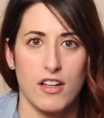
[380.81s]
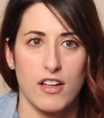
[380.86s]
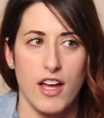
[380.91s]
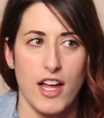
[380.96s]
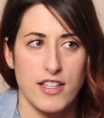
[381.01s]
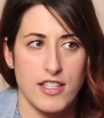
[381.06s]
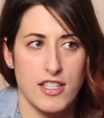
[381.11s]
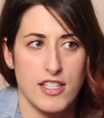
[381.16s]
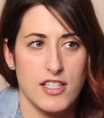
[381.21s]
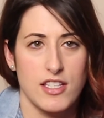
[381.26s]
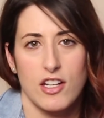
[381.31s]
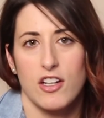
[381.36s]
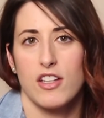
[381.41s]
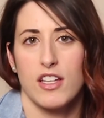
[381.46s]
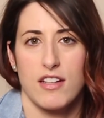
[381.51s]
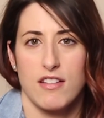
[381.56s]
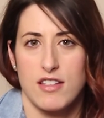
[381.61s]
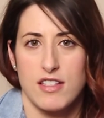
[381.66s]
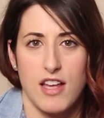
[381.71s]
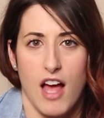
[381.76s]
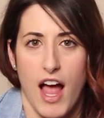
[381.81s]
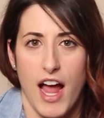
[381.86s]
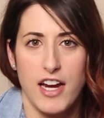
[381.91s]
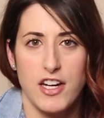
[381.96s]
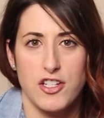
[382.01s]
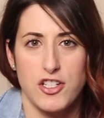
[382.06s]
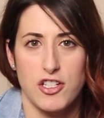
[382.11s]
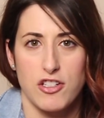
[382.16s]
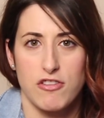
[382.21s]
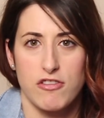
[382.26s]
It's still
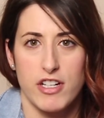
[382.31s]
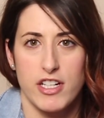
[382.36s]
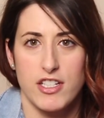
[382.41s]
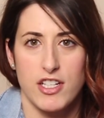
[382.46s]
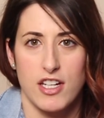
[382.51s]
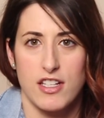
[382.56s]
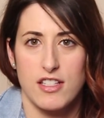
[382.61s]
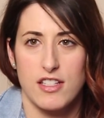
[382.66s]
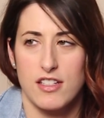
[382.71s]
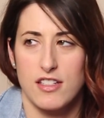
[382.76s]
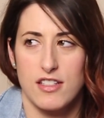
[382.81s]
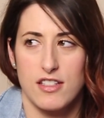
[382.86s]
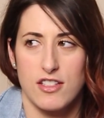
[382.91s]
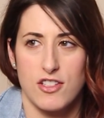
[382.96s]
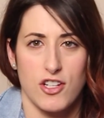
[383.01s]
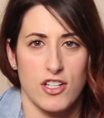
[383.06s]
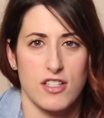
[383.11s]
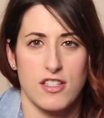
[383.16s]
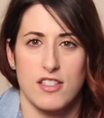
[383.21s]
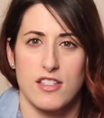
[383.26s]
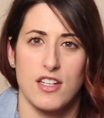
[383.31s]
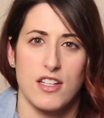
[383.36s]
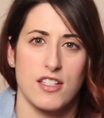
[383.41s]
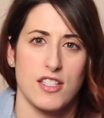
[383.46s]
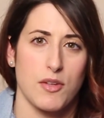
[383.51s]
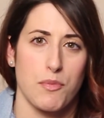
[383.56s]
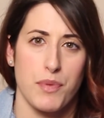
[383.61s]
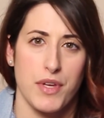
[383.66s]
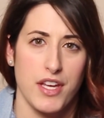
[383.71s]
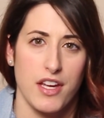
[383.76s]
inside you. It doesn't just
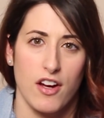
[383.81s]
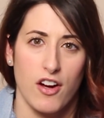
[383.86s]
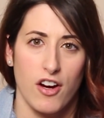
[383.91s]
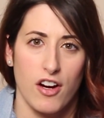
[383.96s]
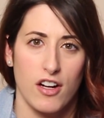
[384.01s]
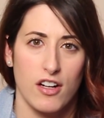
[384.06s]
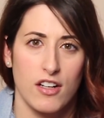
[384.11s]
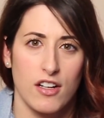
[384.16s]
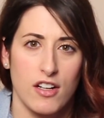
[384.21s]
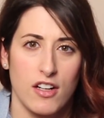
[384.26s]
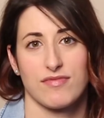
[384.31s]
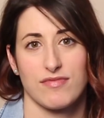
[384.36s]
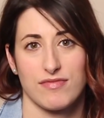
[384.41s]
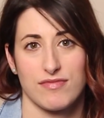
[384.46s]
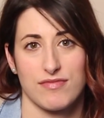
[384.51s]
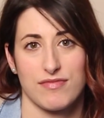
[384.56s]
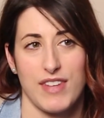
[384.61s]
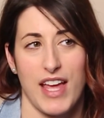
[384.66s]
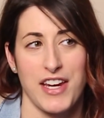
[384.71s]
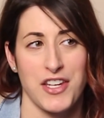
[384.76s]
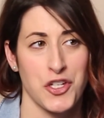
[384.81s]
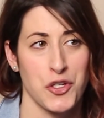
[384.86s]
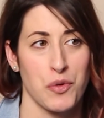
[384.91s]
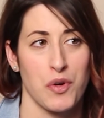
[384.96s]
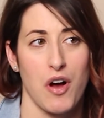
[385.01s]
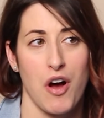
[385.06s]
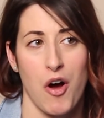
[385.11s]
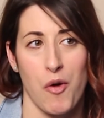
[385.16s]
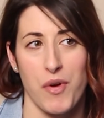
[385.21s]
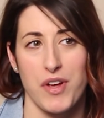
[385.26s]
disappear. And you will
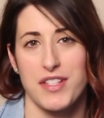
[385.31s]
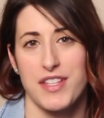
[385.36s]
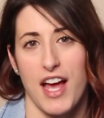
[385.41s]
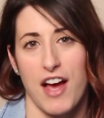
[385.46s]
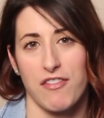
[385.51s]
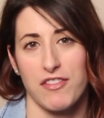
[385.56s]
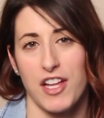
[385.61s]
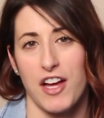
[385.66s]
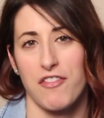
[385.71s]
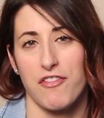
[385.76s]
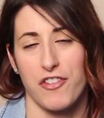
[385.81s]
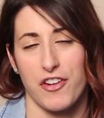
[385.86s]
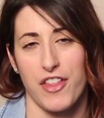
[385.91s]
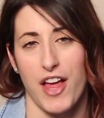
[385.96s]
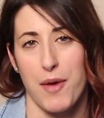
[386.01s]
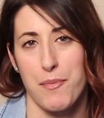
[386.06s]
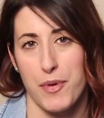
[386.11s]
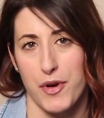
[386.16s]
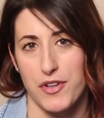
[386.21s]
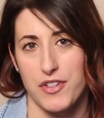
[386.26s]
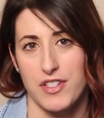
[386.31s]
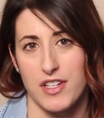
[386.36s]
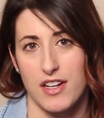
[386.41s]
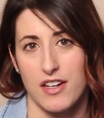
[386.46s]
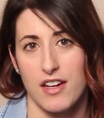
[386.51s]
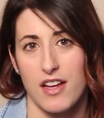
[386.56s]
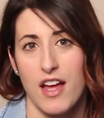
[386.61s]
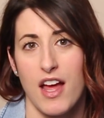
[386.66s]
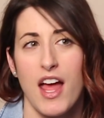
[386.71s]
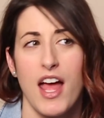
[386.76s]
always have love for that
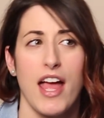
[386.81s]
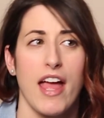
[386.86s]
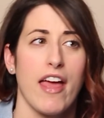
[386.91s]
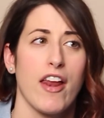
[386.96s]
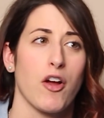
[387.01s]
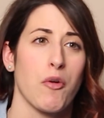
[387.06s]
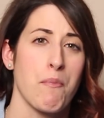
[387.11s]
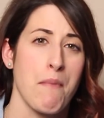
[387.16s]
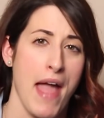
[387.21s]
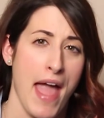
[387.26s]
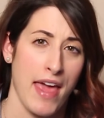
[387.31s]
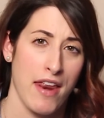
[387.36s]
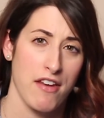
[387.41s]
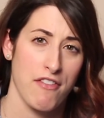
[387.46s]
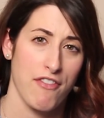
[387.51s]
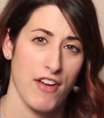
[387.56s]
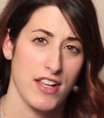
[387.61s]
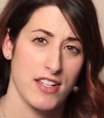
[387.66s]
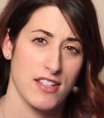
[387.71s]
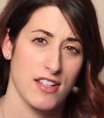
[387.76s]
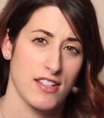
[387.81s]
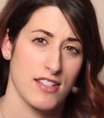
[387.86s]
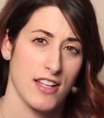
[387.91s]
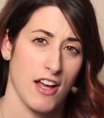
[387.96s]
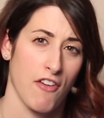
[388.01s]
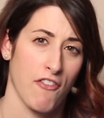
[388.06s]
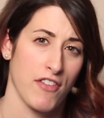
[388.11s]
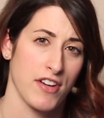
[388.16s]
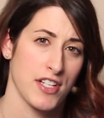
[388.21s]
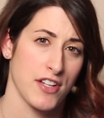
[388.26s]
person. It'll manifest
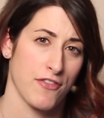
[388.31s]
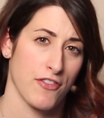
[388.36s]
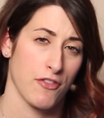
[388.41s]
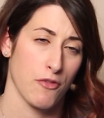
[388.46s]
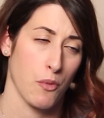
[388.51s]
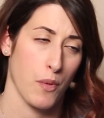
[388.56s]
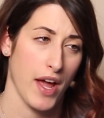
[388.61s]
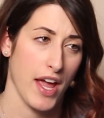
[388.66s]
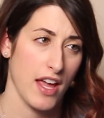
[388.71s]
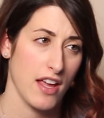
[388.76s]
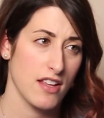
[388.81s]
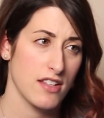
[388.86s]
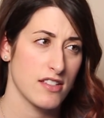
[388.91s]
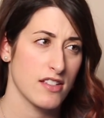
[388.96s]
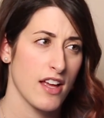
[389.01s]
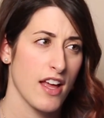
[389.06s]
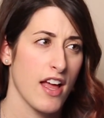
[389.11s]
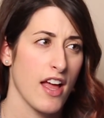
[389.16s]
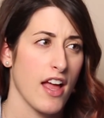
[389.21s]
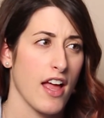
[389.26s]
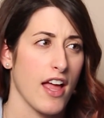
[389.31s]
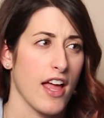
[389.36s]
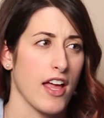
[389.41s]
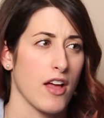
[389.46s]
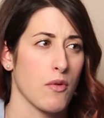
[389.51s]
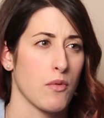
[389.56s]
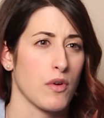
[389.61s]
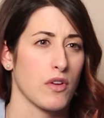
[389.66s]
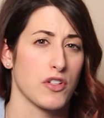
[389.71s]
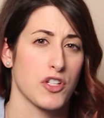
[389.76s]
itself in different ways.
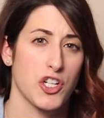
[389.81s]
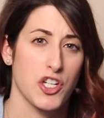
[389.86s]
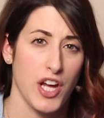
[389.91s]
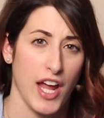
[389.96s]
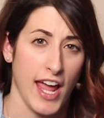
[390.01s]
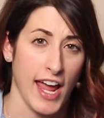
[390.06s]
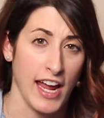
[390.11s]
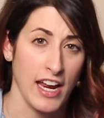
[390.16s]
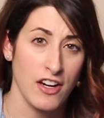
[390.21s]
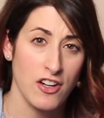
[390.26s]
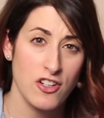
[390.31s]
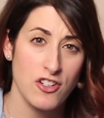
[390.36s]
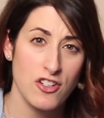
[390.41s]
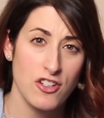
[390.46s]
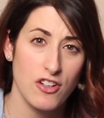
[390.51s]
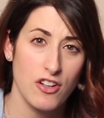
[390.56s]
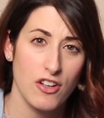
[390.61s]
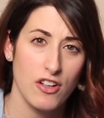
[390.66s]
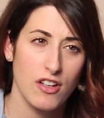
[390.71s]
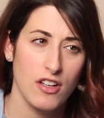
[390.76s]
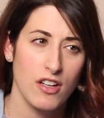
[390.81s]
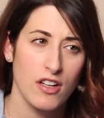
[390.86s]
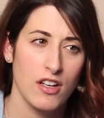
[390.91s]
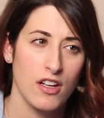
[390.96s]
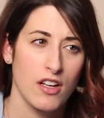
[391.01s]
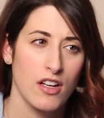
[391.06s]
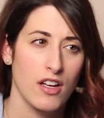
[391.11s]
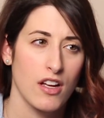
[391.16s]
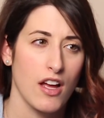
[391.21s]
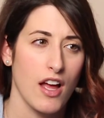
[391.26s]
It will change
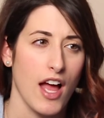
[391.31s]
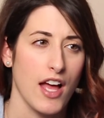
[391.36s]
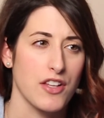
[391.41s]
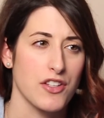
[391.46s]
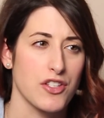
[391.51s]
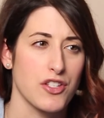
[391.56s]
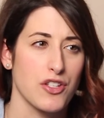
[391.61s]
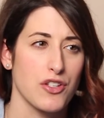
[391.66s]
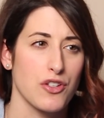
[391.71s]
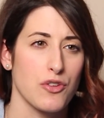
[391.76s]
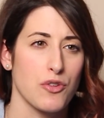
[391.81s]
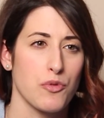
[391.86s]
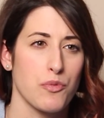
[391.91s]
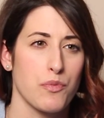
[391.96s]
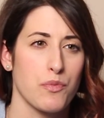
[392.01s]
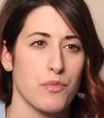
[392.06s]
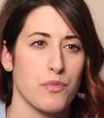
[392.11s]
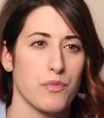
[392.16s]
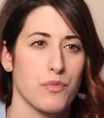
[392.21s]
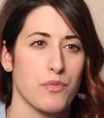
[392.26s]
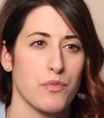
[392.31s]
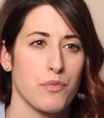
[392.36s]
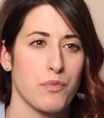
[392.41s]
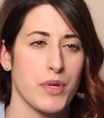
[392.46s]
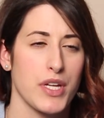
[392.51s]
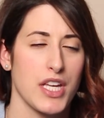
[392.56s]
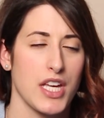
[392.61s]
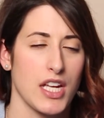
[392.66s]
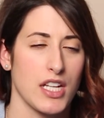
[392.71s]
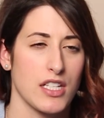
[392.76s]
as you
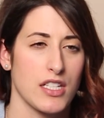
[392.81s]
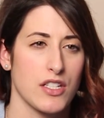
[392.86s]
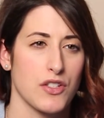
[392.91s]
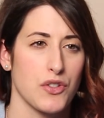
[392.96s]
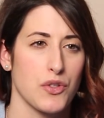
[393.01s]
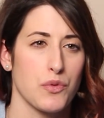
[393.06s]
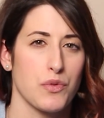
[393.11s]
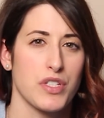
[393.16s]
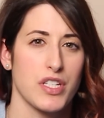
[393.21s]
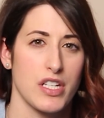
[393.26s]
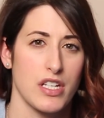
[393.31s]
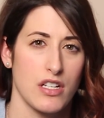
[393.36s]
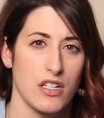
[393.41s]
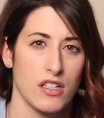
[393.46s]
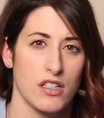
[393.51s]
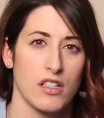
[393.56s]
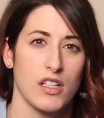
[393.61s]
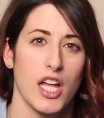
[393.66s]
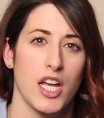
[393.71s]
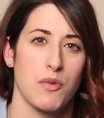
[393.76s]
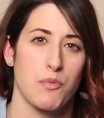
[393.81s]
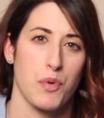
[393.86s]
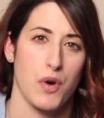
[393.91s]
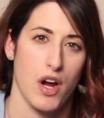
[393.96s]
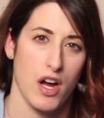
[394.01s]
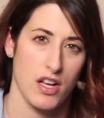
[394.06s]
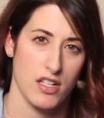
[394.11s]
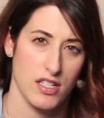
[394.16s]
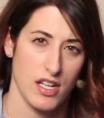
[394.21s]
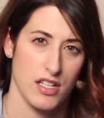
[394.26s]
begin to deal and
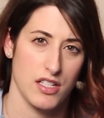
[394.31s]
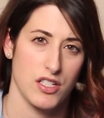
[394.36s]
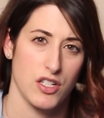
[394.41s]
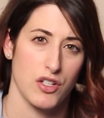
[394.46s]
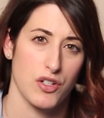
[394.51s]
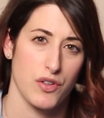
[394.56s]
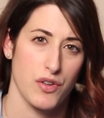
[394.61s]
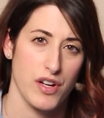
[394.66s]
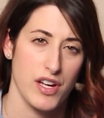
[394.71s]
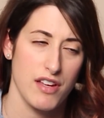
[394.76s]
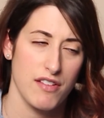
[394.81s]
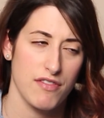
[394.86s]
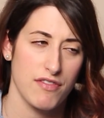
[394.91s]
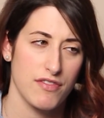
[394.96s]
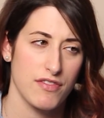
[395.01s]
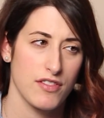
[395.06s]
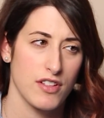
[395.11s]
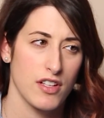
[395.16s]
process your grief.